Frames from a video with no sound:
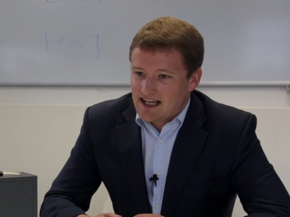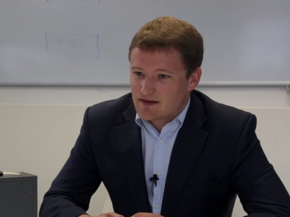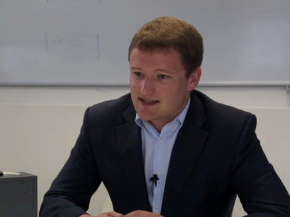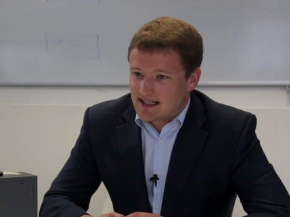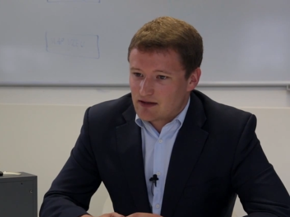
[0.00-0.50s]
if
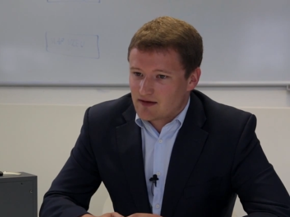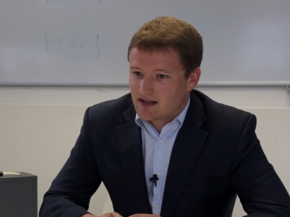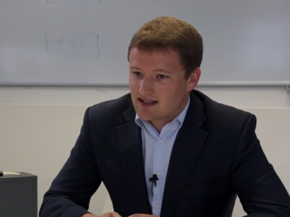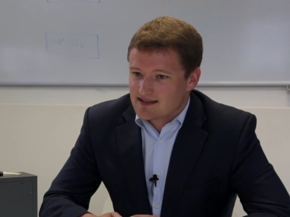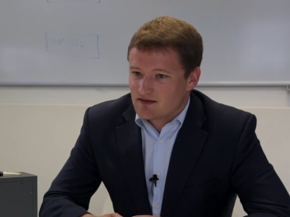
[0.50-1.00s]
there's
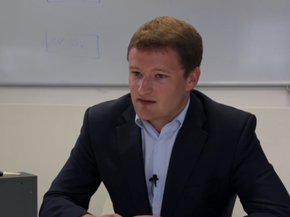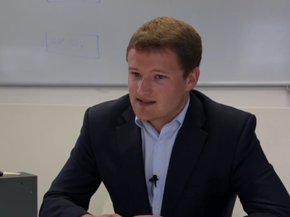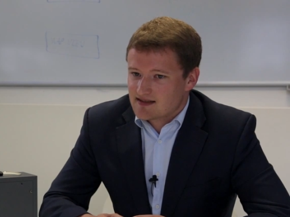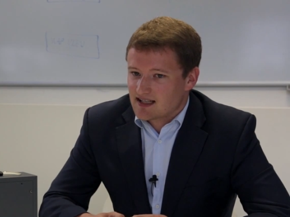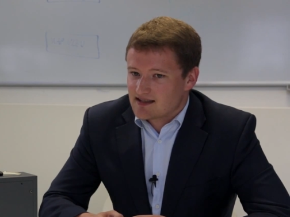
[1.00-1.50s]
anything, it's
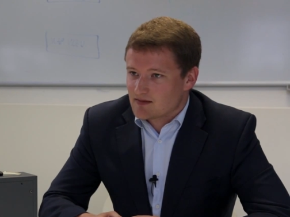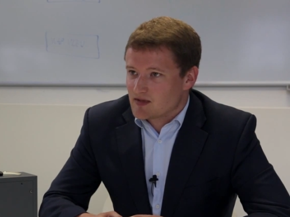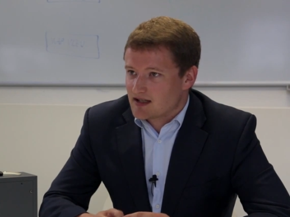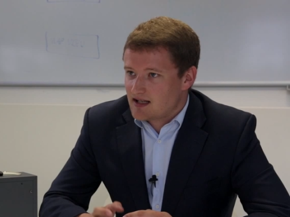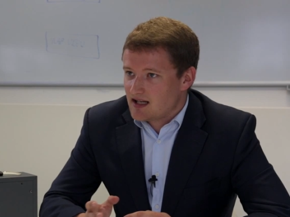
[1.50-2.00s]
investing in some of
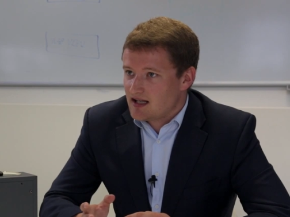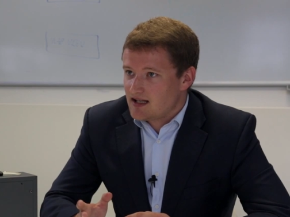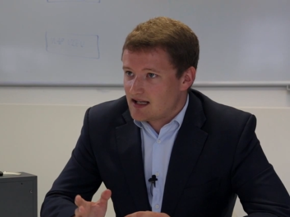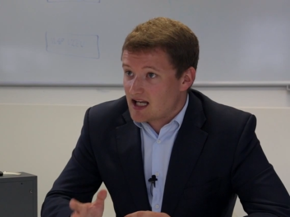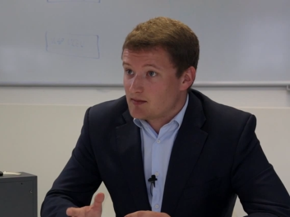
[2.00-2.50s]
the
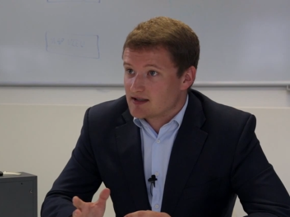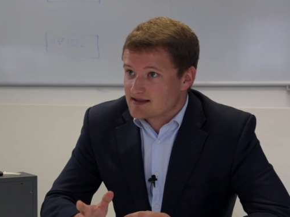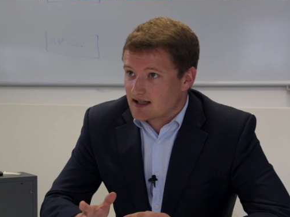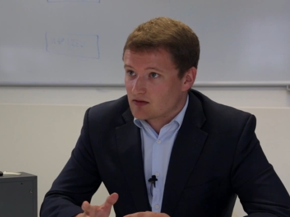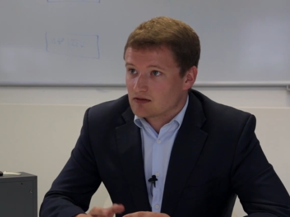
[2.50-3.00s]
key enabling
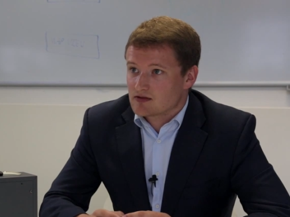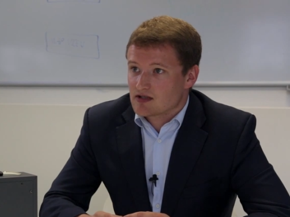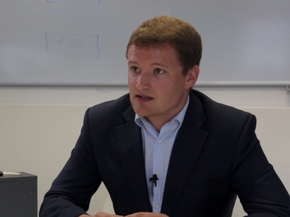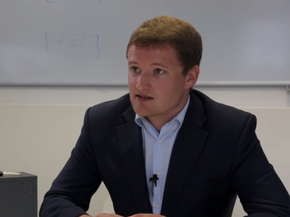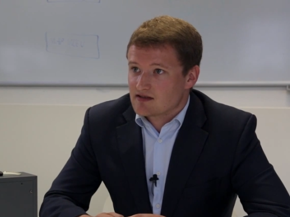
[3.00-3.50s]

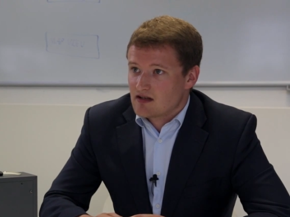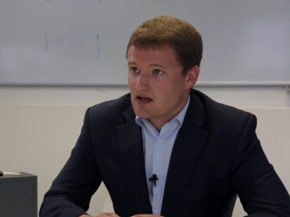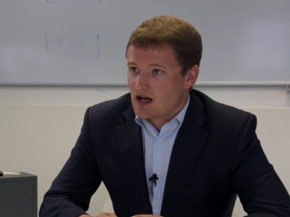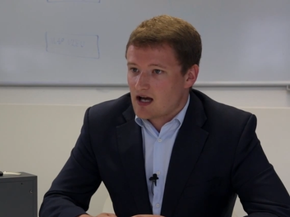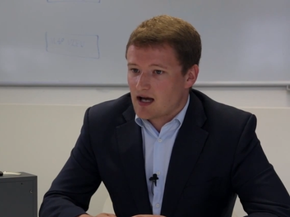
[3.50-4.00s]
technologies
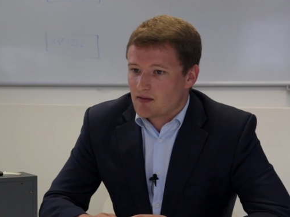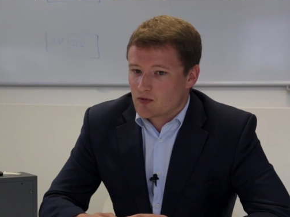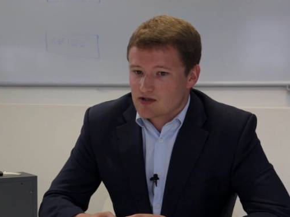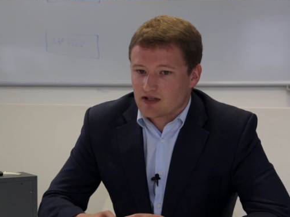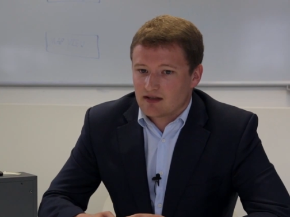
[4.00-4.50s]
um,
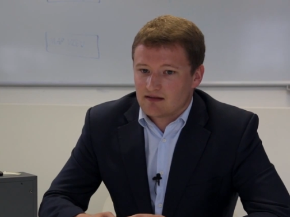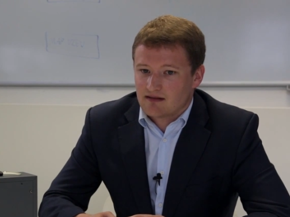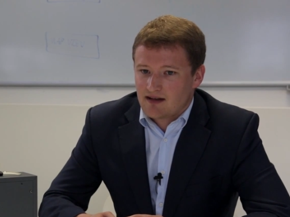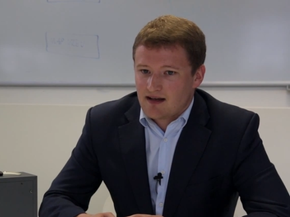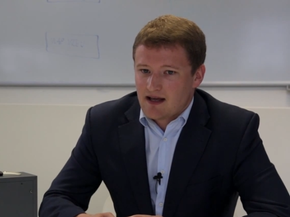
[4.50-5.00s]
which
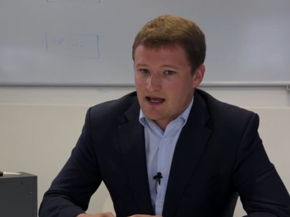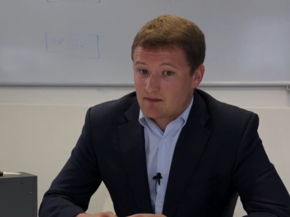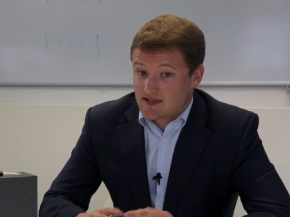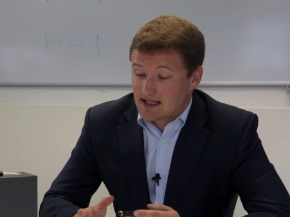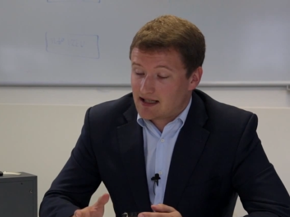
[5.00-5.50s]
can,
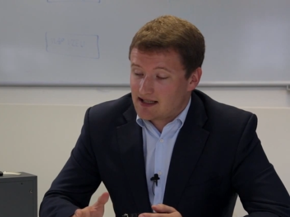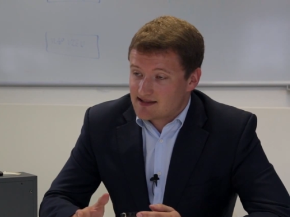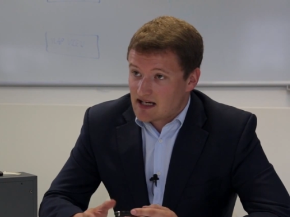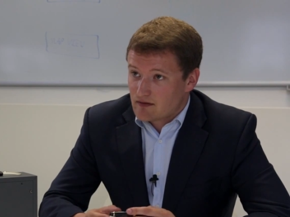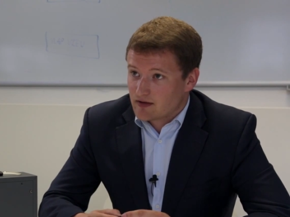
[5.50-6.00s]
particularly in
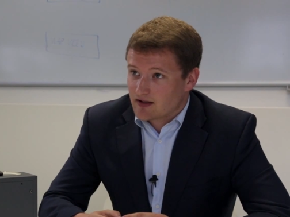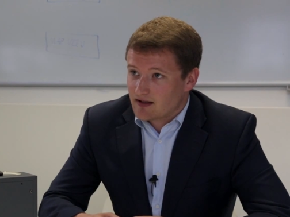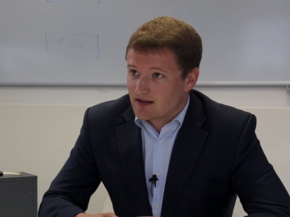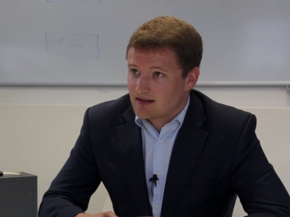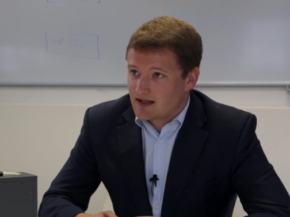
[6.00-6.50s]
East
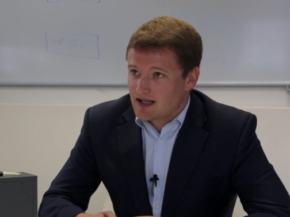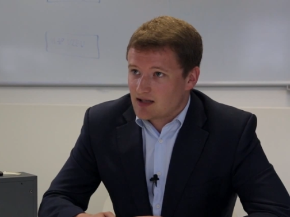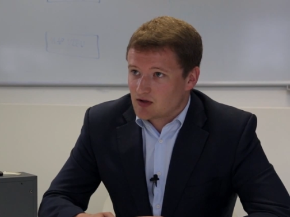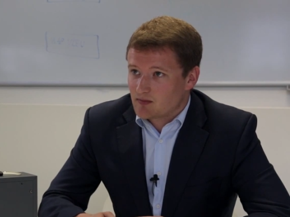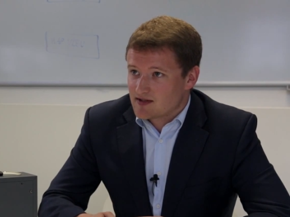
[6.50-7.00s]
Africa,
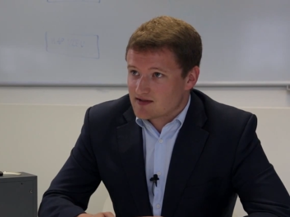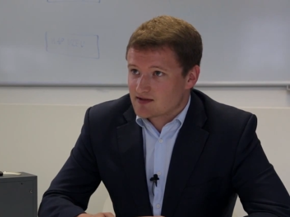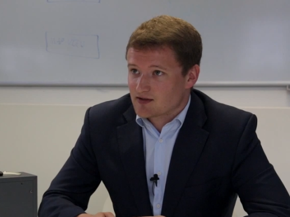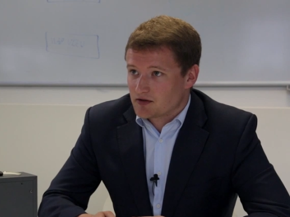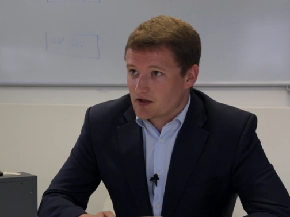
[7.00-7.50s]
enable a business
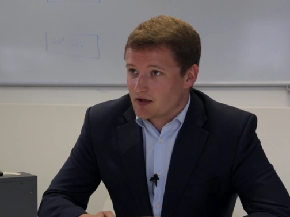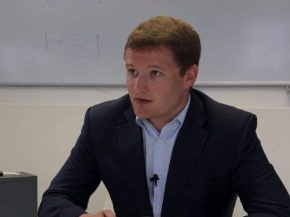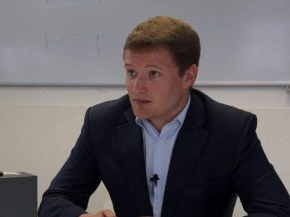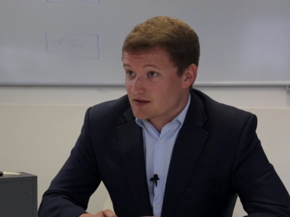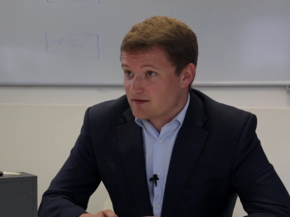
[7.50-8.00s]
to grow
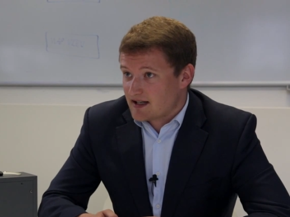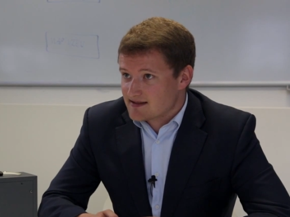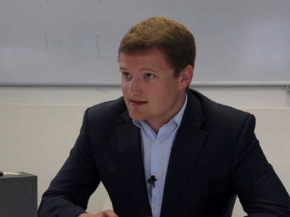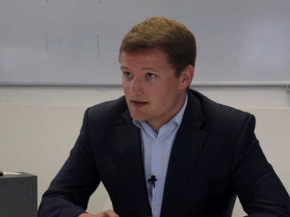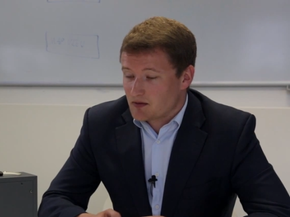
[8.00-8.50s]
much
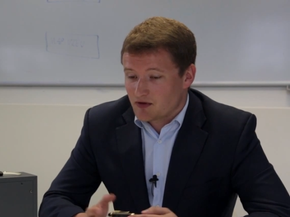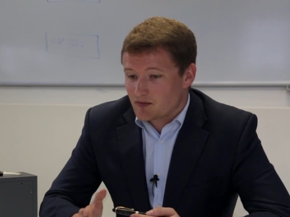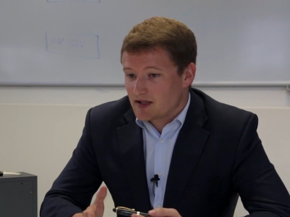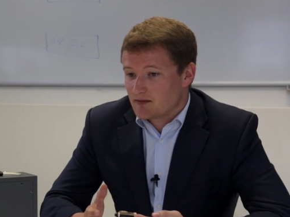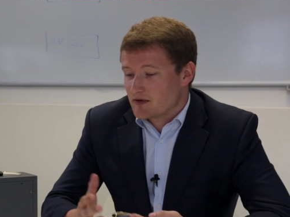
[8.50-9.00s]
faster than it would
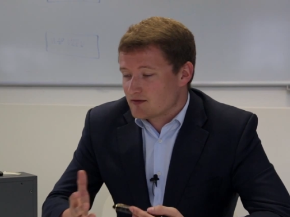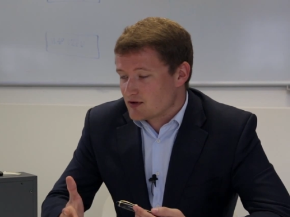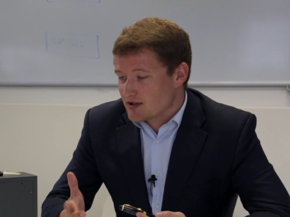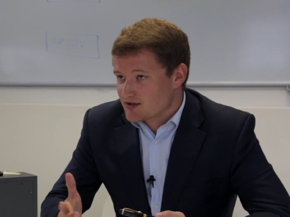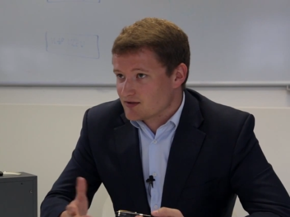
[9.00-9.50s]
have been with
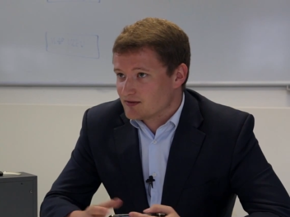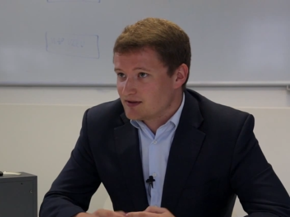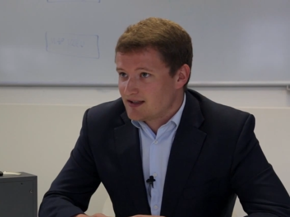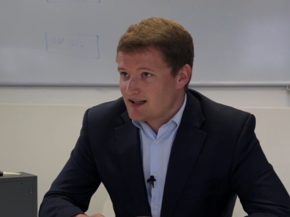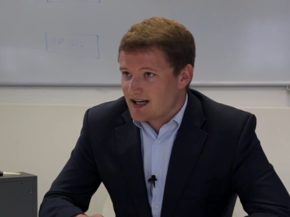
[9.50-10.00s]
traditional
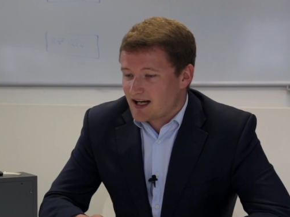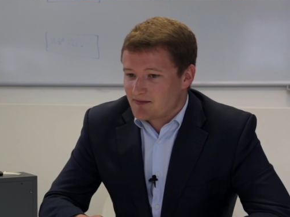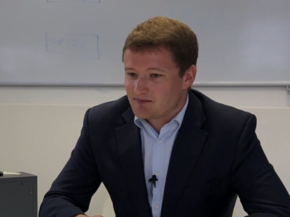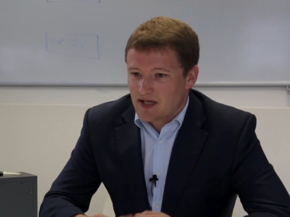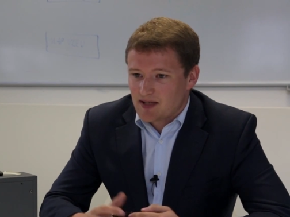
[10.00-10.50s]

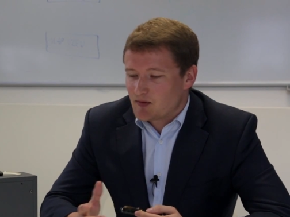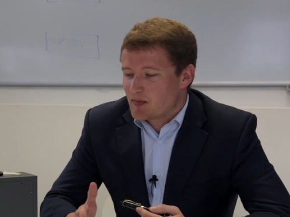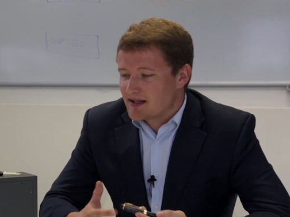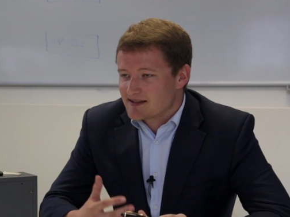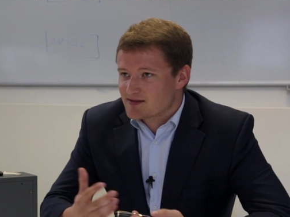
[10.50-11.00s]
um,
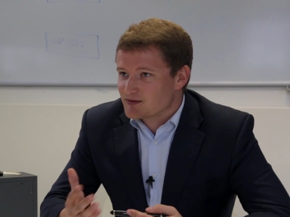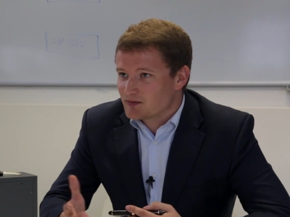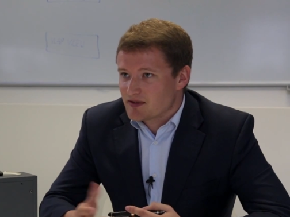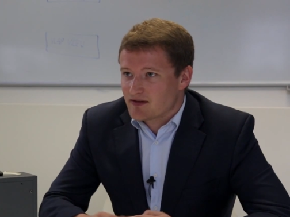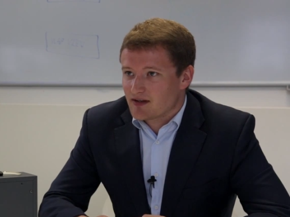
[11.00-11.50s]
paper-based or
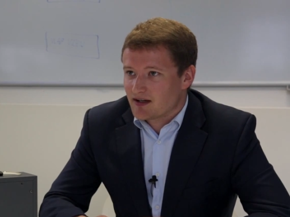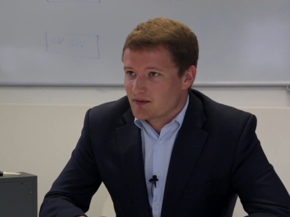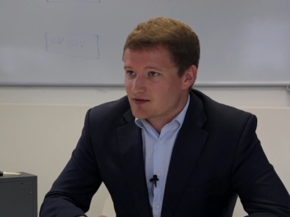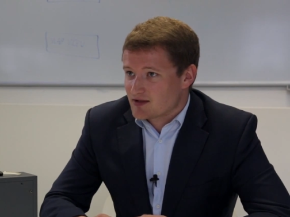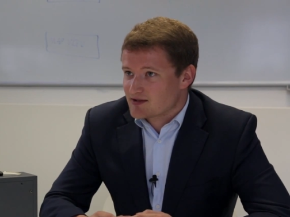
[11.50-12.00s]
with, uh,
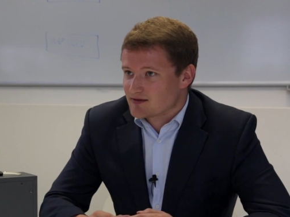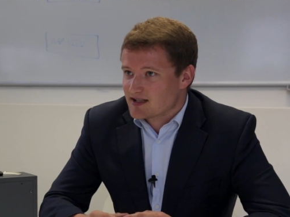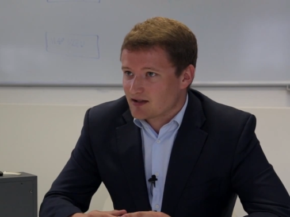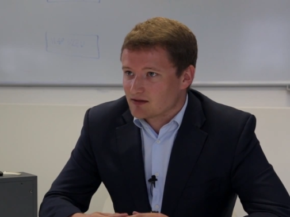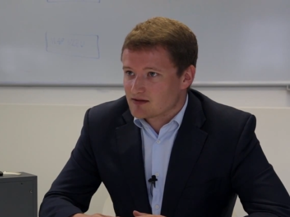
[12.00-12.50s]
with traditional
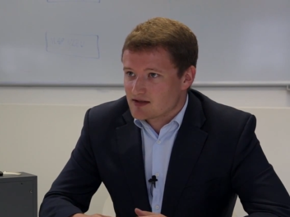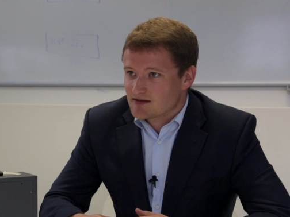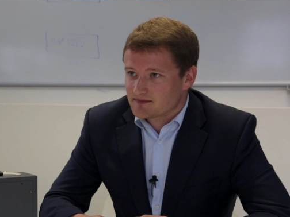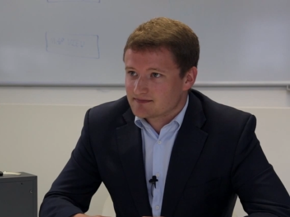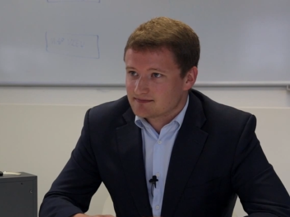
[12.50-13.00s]
technologies.